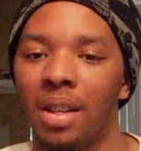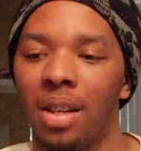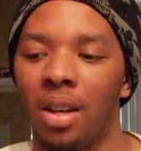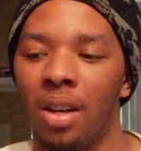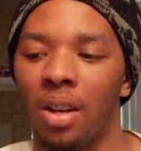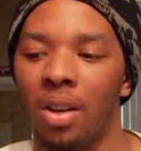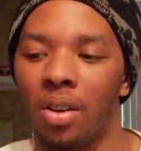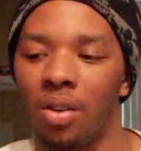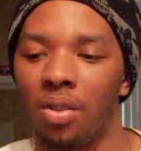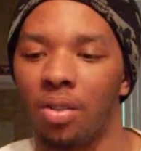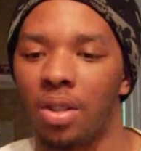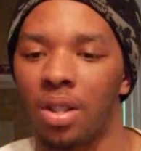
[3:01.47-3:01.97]
you
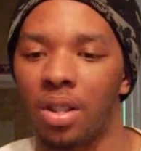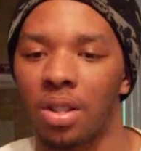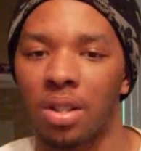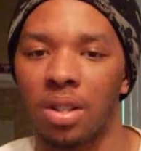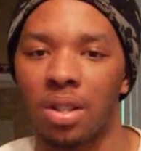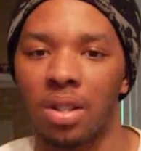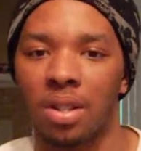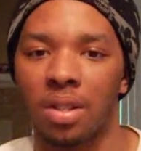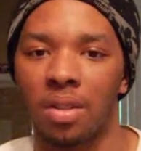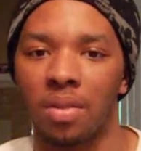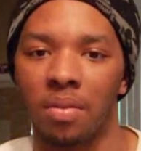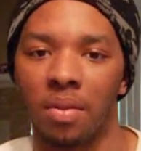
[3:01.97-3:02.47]
know,
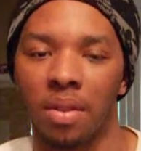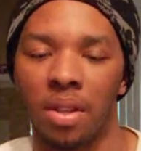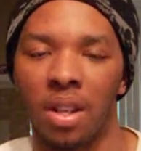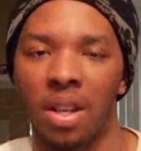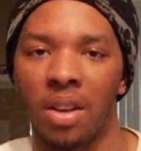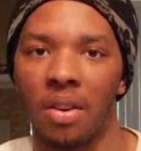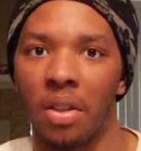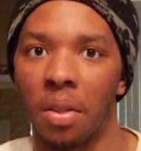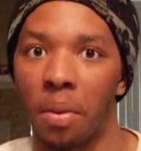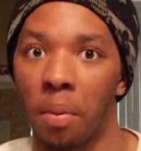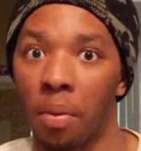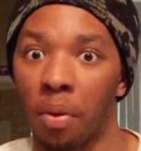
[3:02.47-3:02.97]
just
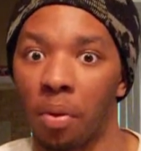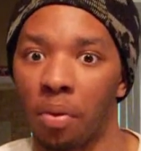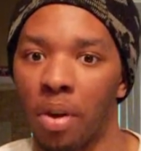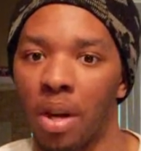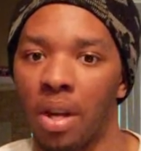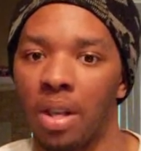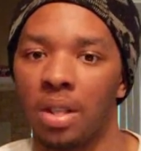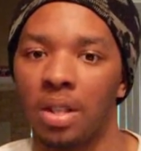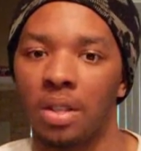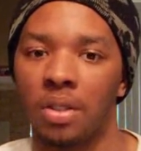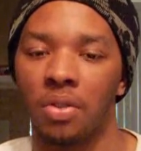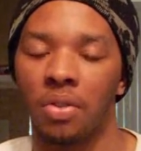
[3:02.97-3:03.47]
give them a
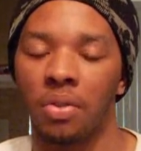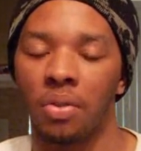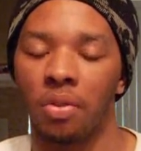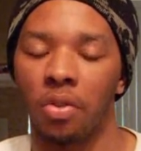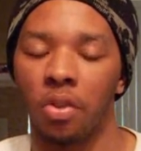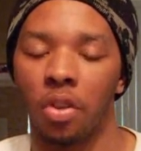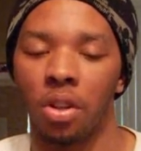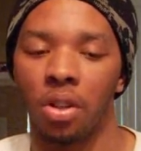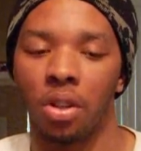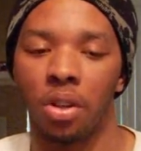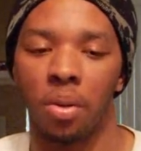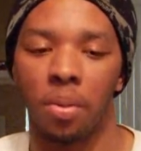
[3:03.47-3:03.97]
rest
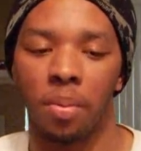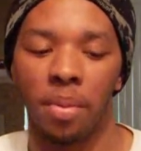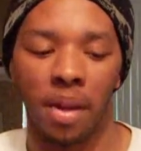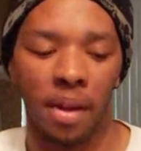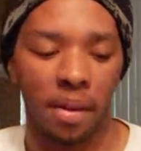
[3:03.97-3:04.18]
for a little